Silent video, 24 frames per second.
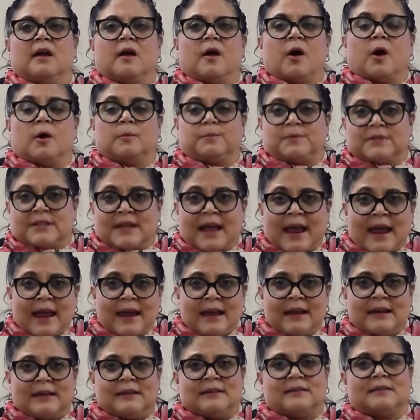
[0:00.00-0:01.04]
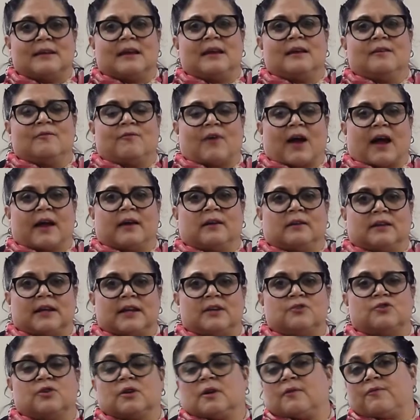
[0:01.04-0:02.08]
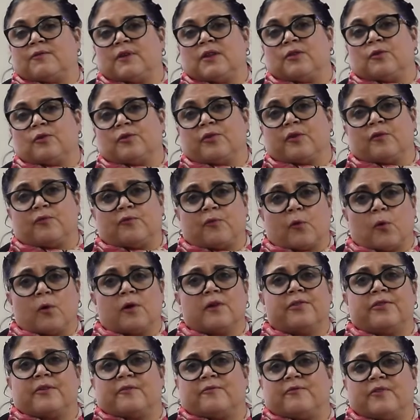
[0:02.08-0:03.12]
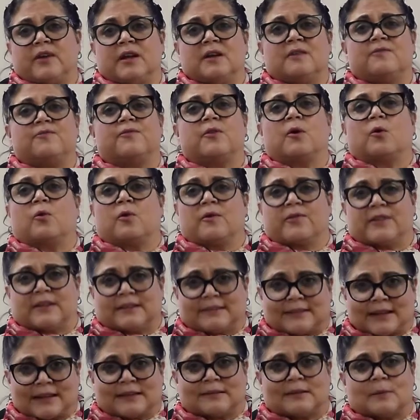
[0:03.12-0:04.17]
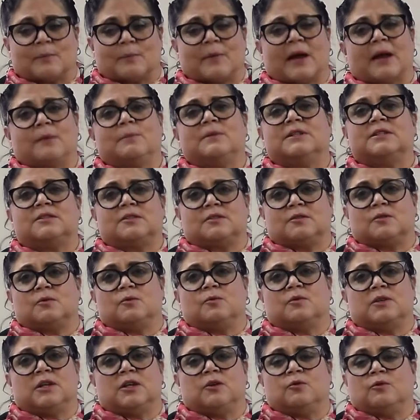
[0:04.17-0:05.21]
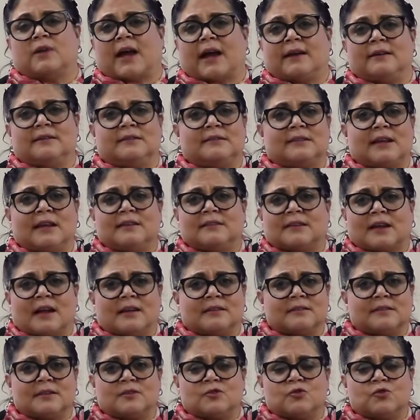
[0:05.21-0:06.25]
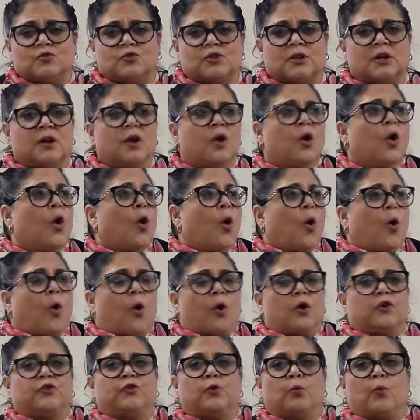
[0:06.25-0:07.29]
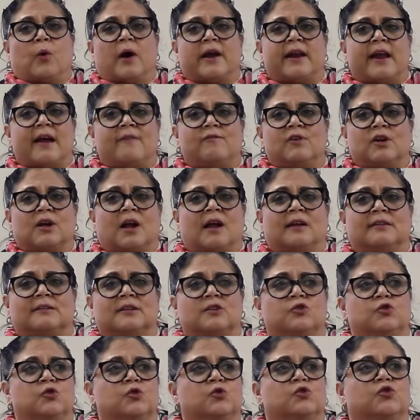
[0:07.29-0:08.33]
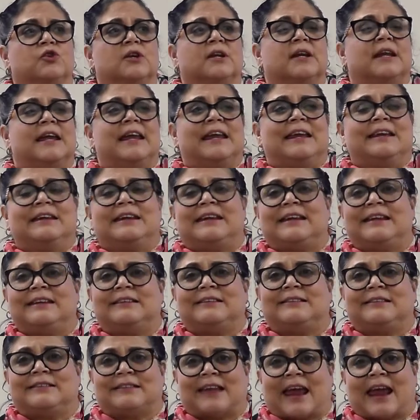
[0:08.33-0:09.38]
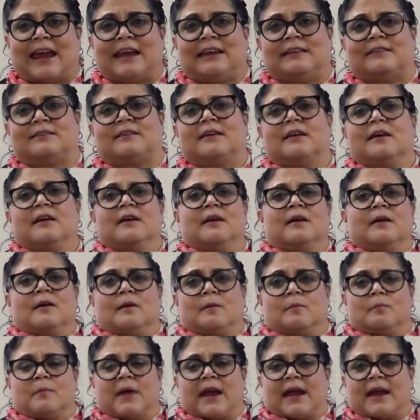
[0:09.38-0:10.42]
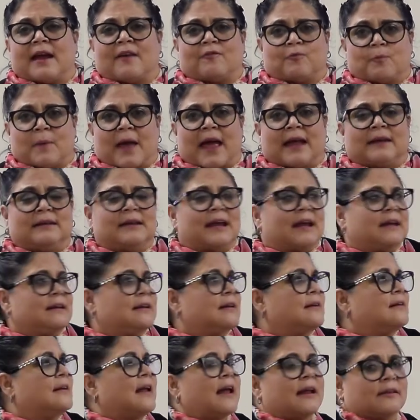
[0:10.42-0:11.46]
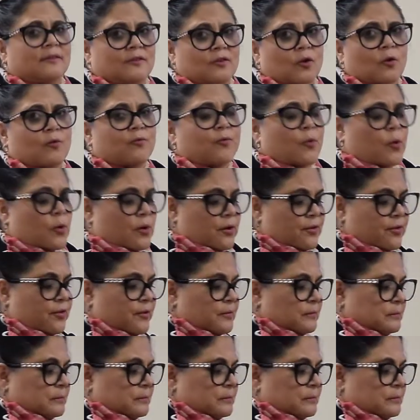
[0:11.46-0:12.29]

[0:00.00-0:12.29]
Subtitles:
obtained in violation of either the 4th, the 5th, or the 6th Amendments to the United States Constitution, or to whatever constitution in his state may have mandated, and so forth.